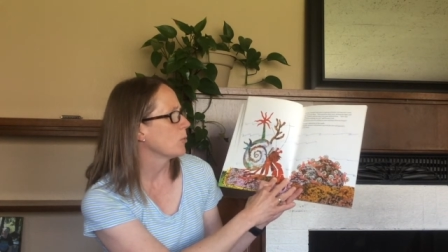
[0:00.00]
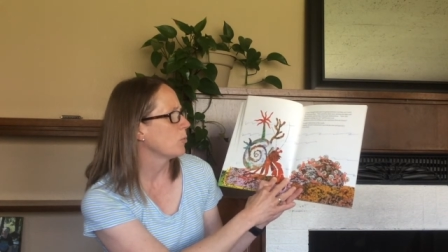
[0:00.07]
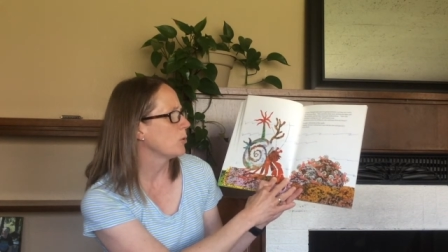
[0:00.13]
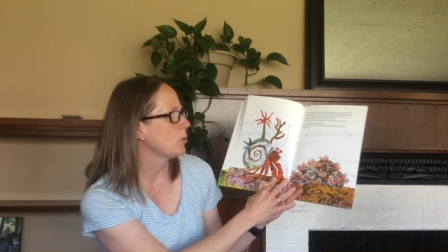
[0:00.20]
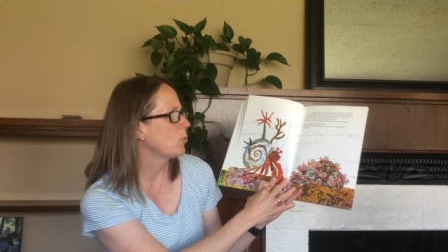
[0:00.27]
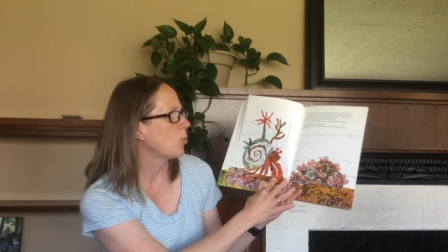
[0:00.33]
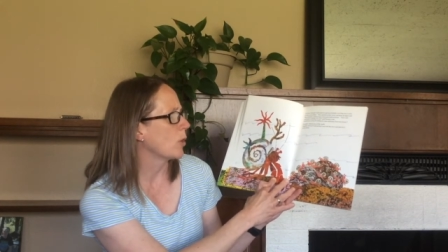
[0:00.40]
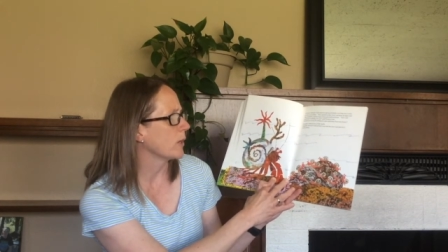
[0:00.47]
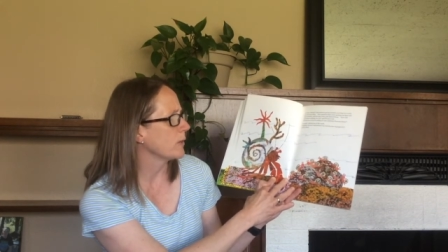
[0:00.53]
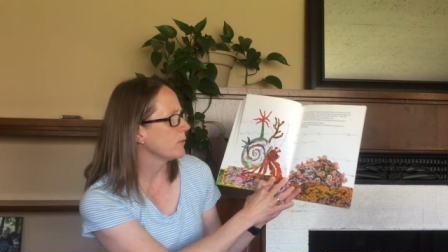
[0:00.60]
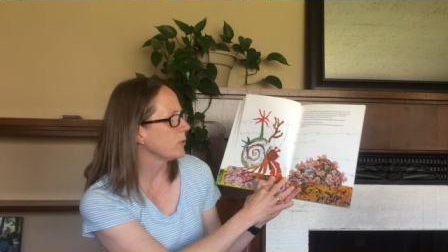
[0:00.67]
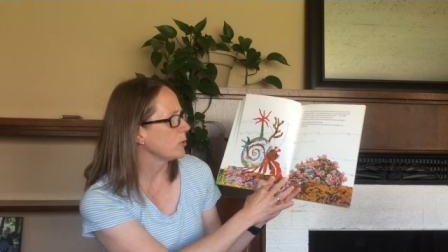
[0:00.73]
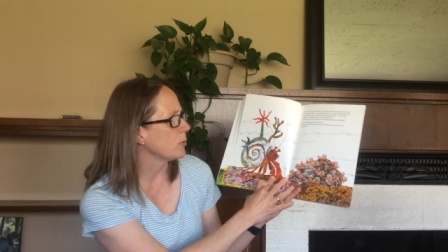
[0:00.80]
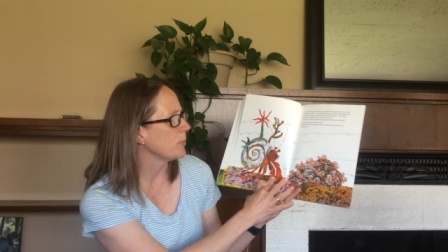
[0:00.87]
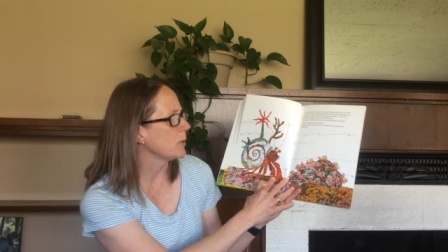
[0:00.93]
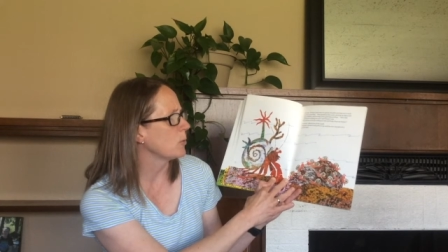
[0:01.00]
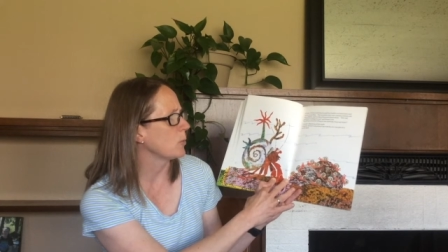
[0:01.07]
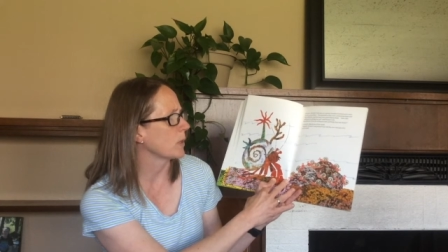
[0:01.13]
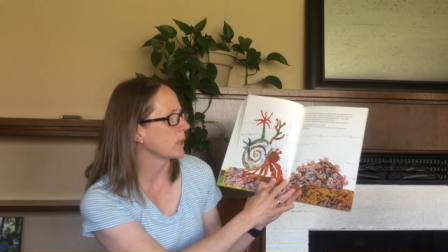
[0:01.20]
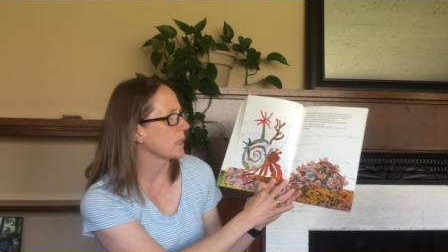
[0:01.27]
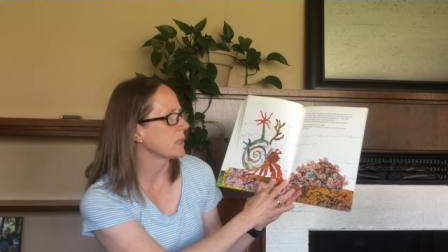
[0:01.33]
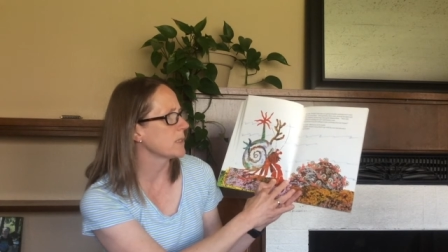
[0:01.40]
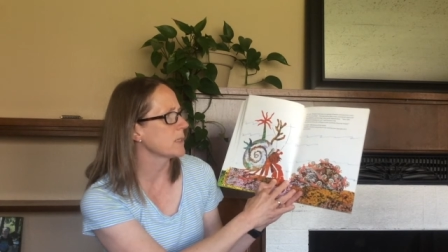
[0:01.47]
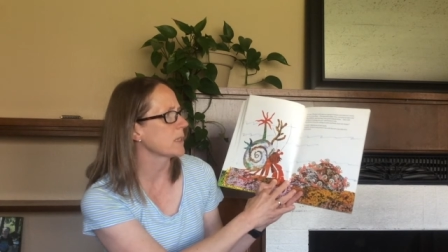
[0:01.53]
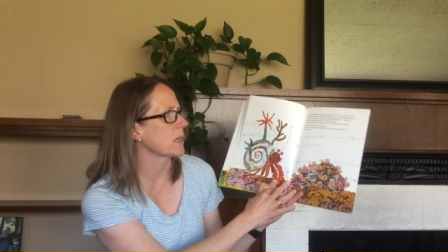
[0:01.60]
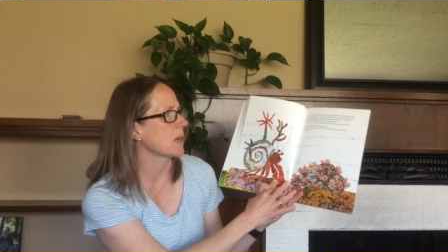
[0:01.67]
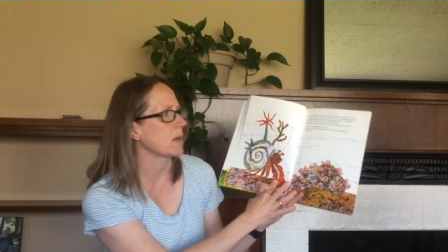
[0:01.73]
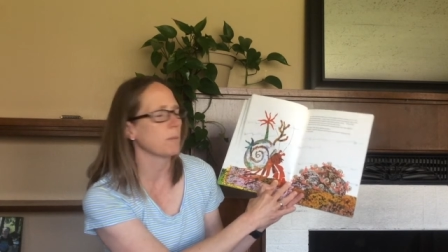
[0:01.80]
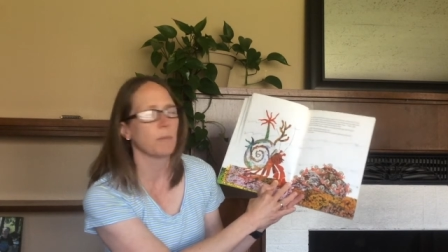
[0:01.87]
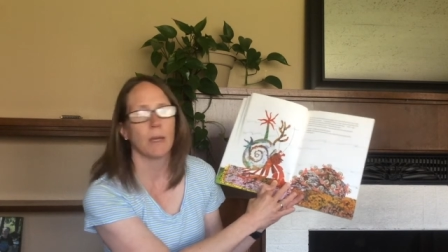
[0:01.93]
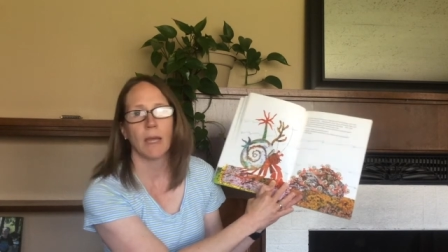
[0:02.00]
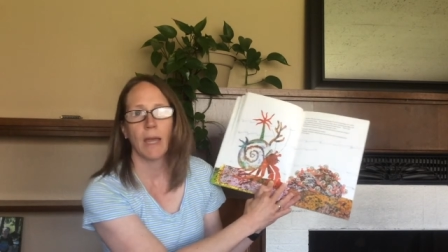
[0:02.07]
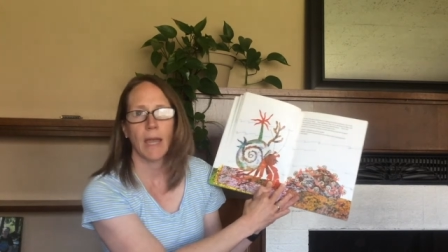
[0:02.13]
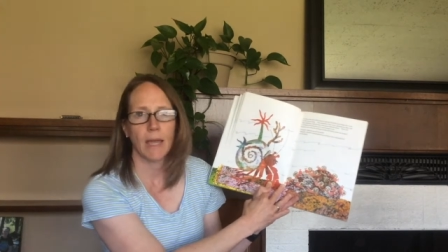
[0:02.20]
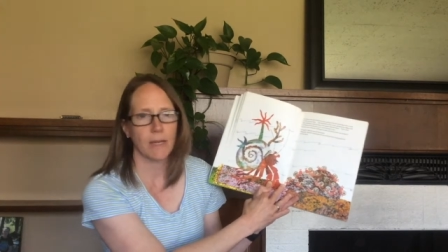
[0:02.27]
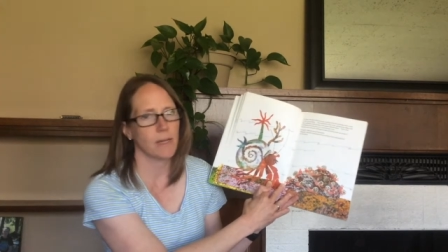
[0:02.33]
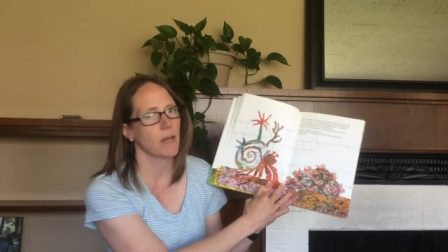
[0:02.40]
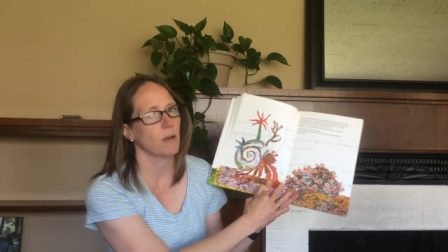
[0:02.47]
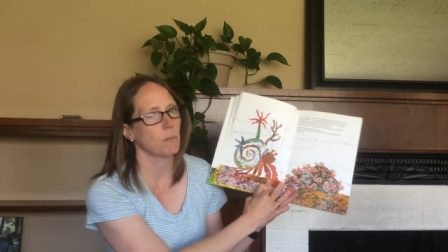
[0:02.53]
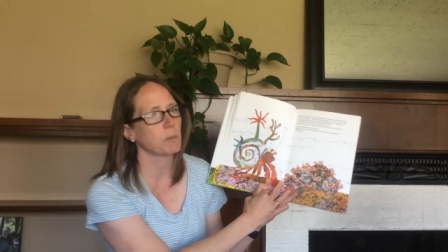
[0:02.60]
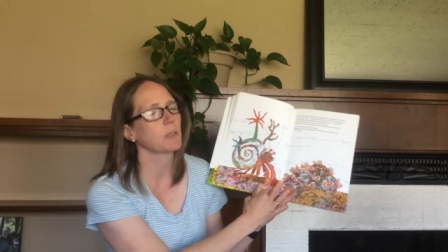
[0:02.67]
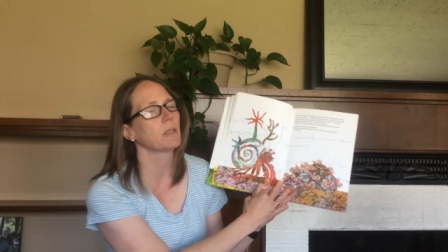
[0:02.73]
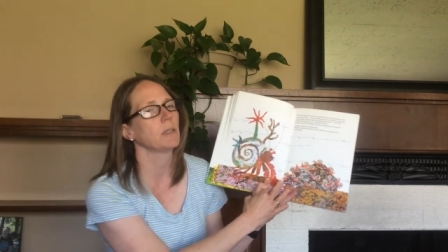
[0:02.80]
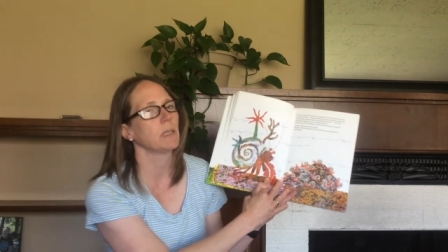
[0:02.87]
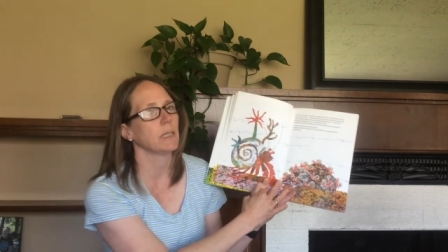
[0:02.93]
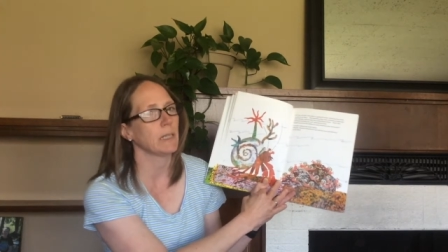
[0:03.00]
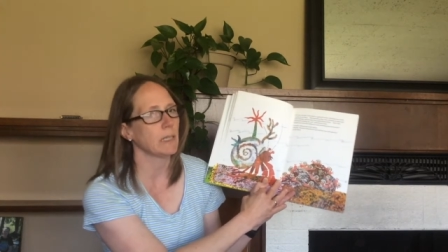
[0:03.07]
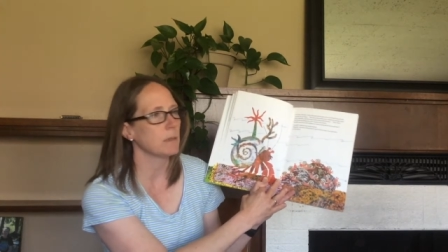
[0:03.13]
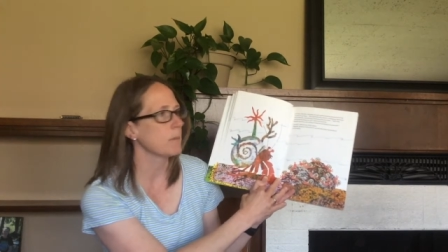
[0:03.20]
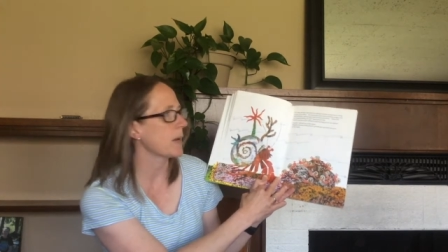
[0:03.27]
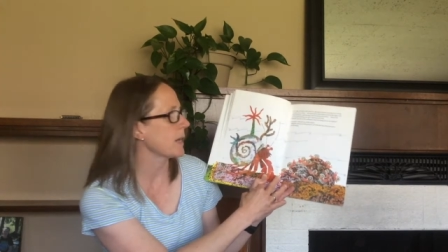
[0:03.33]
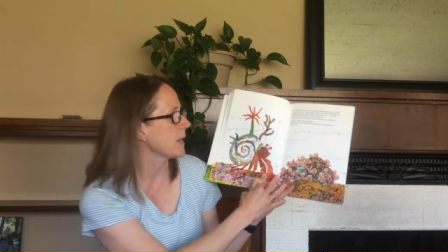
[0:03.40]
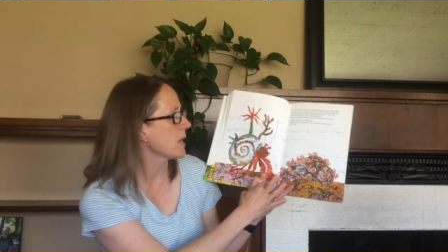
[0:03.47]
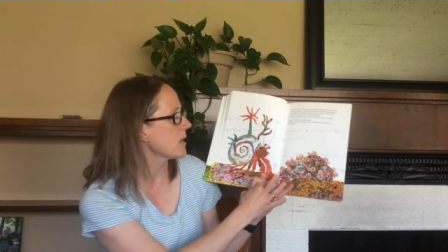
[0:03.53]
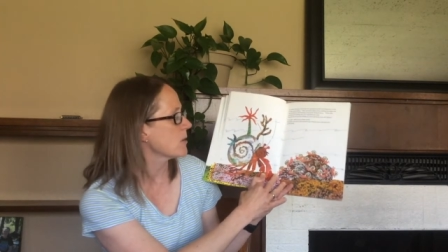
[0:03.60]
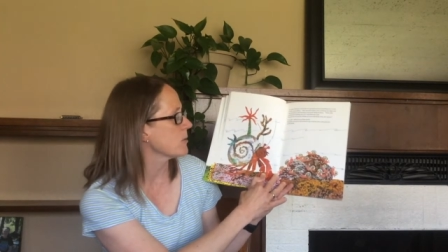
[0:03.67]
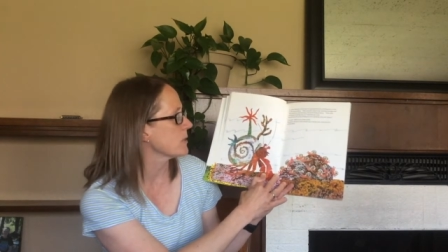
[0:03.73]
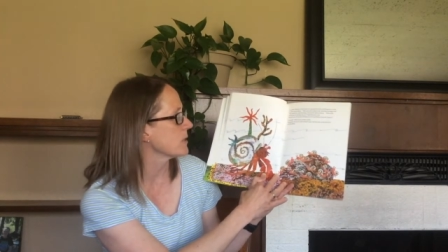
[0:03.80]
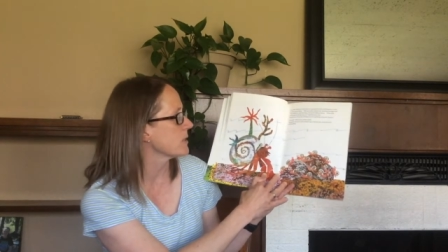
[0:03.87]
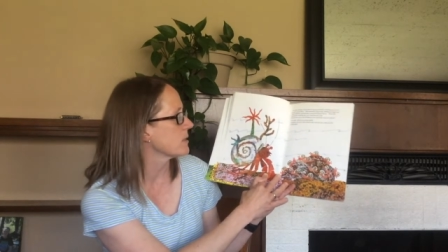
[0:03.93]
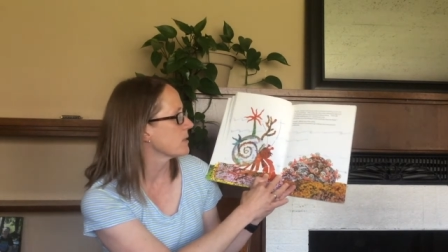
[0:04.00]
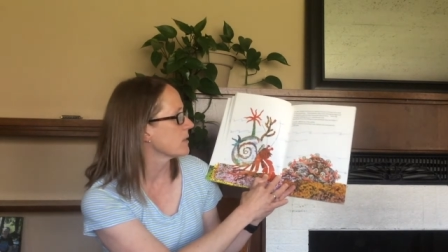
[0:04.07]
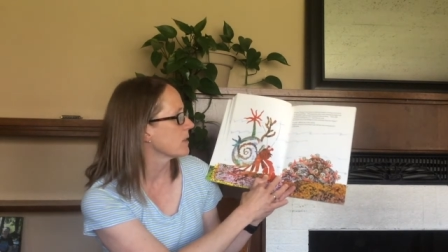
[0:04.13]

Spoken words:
Would one of you be willing to come and help clean my house?